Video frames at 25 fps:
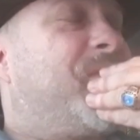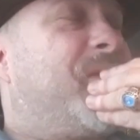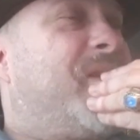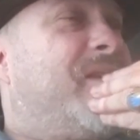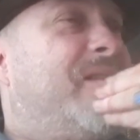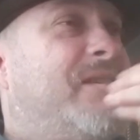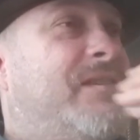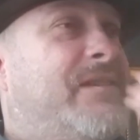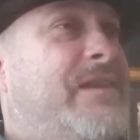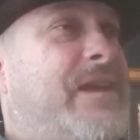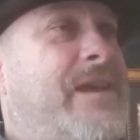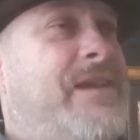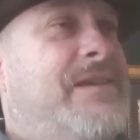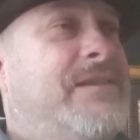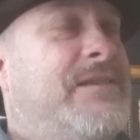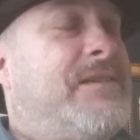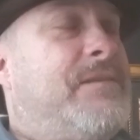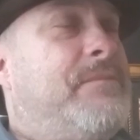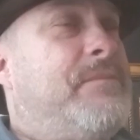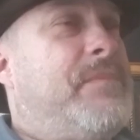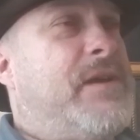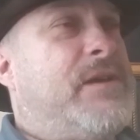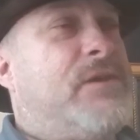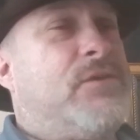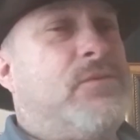stays in the
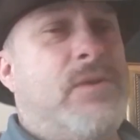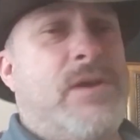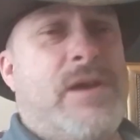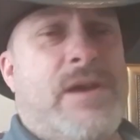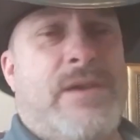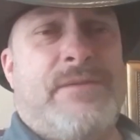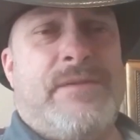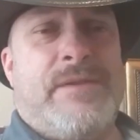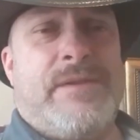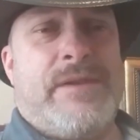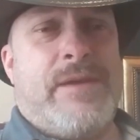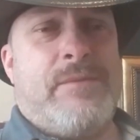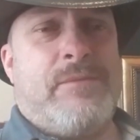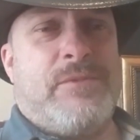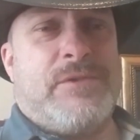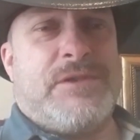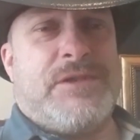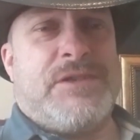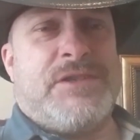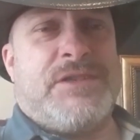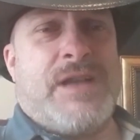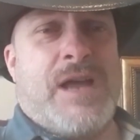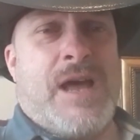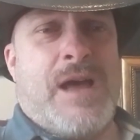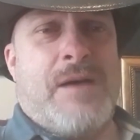Big 12 and they would
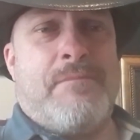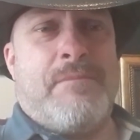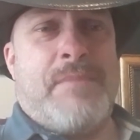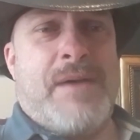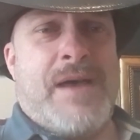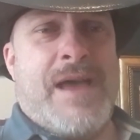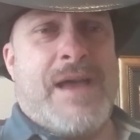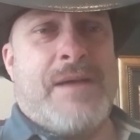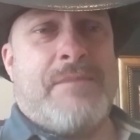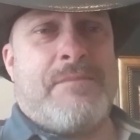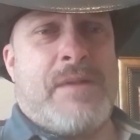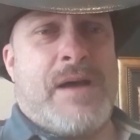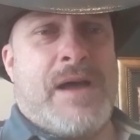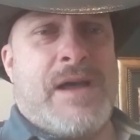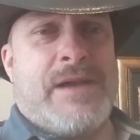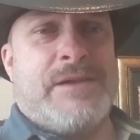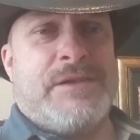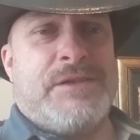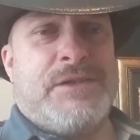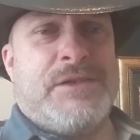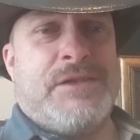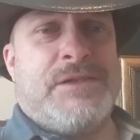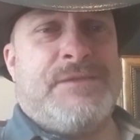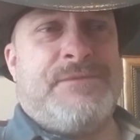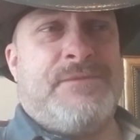stop
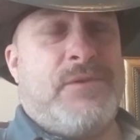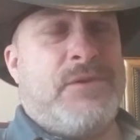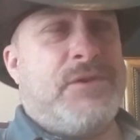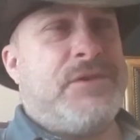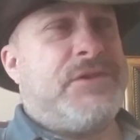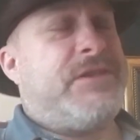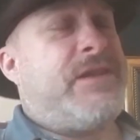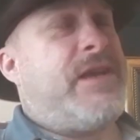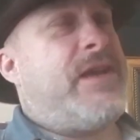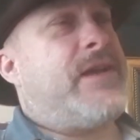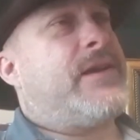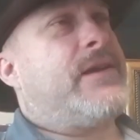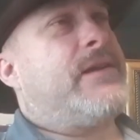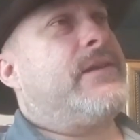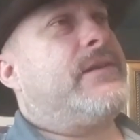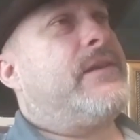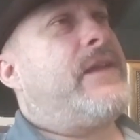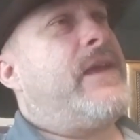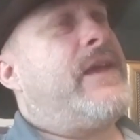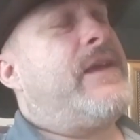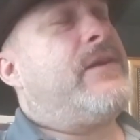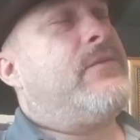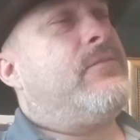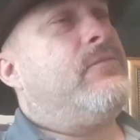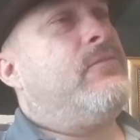backbiting just for a second,
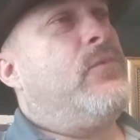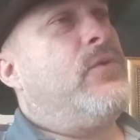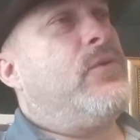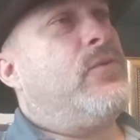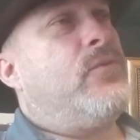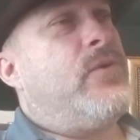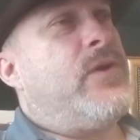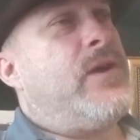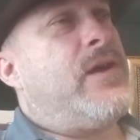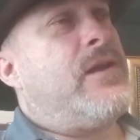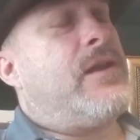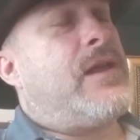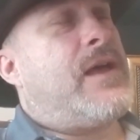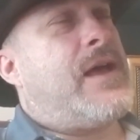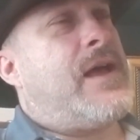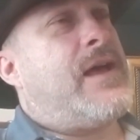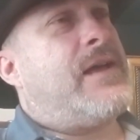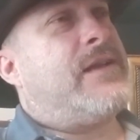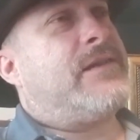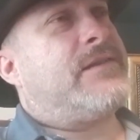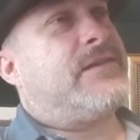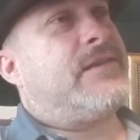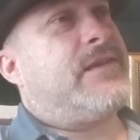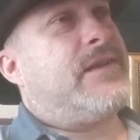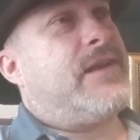they would
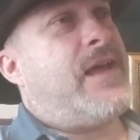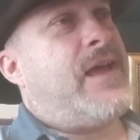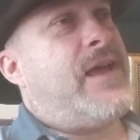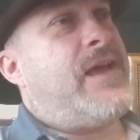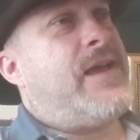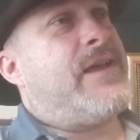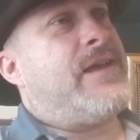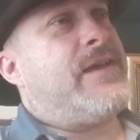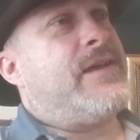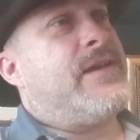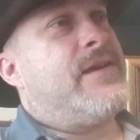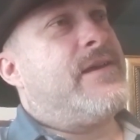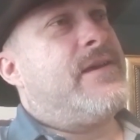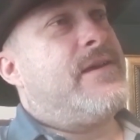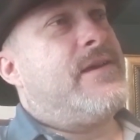realize that, hey,